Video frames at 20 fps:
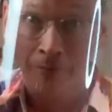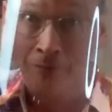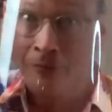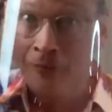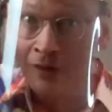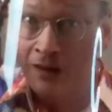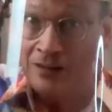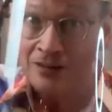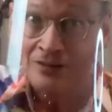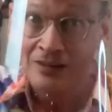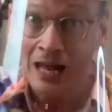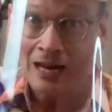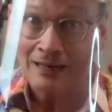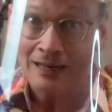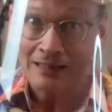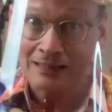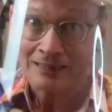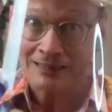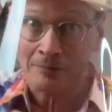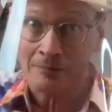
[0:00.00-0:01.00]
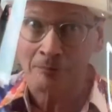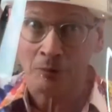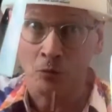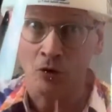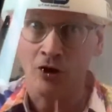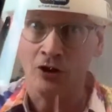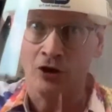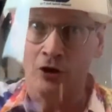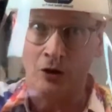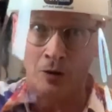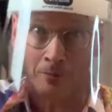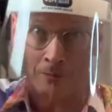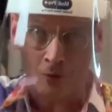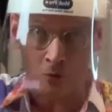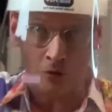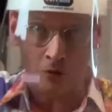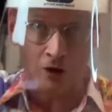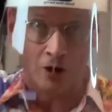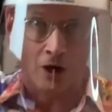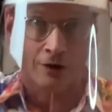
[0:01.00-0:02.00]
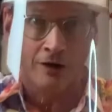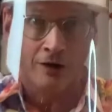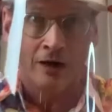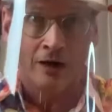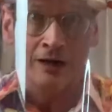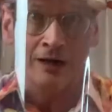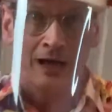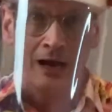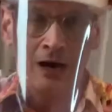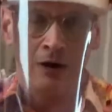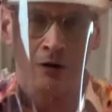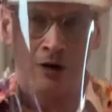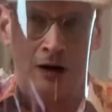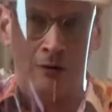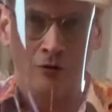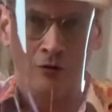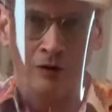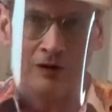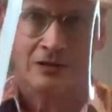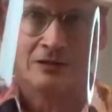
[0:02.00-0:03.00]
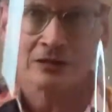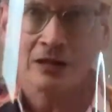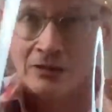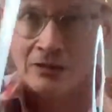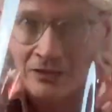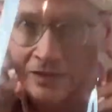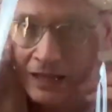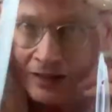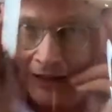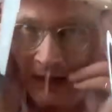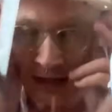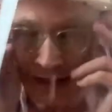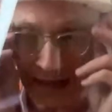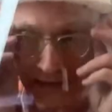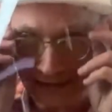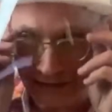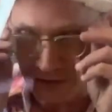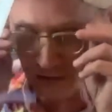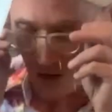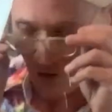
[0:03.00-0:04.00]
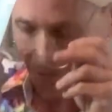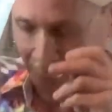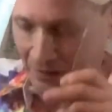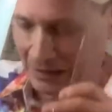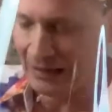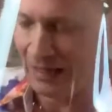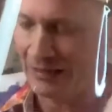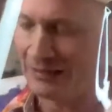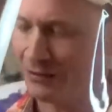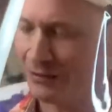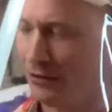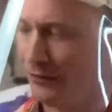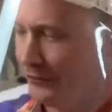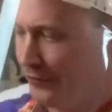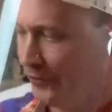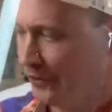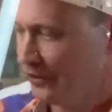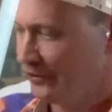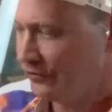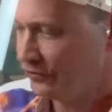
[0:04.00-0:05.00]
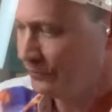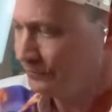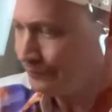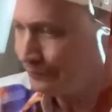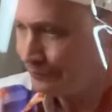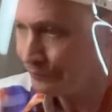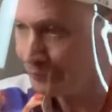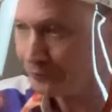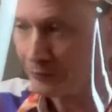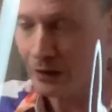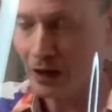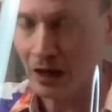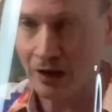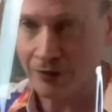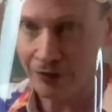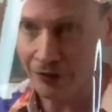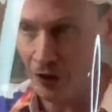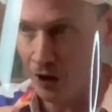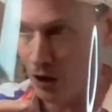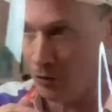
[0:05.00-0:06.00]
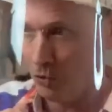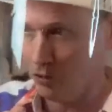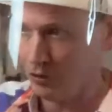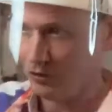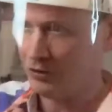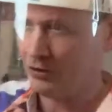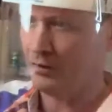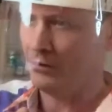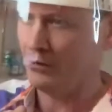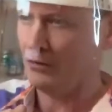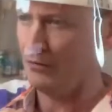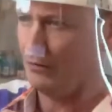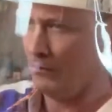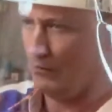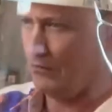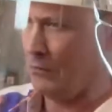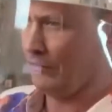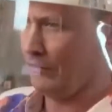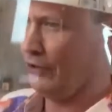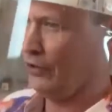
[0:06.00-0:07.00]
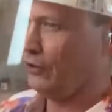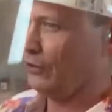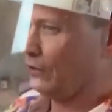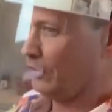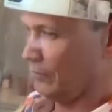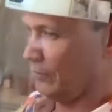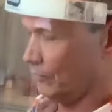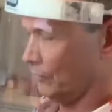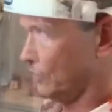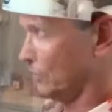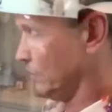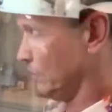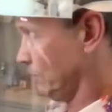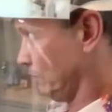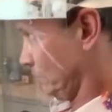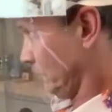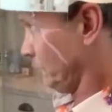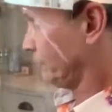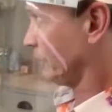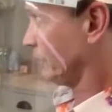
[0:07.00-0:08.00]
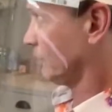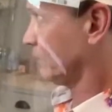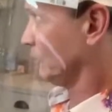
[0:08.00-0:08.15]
It's dead simple. What you do, you put one on. Now, I'll take the glasses off. My glasses off for this. I thought what Lucy can